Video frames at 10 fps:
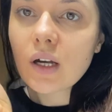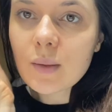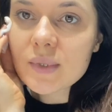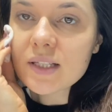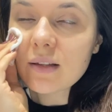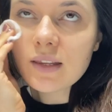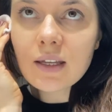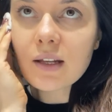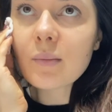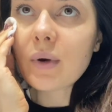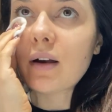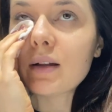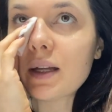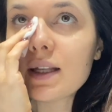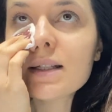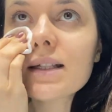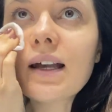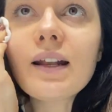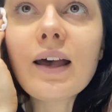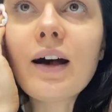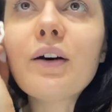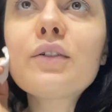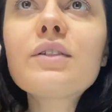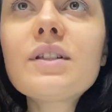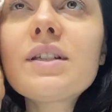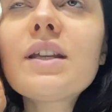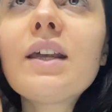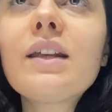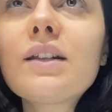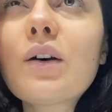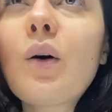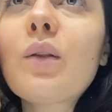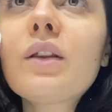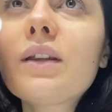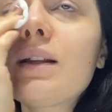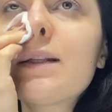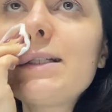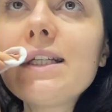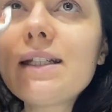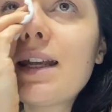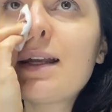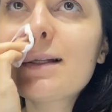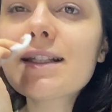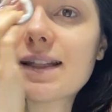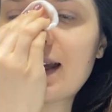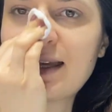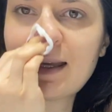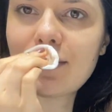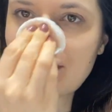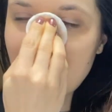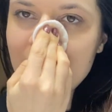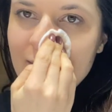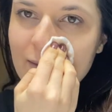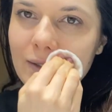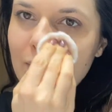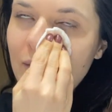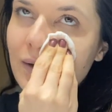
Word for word: I'm still thinking about Inside Out and all the little details they have hidden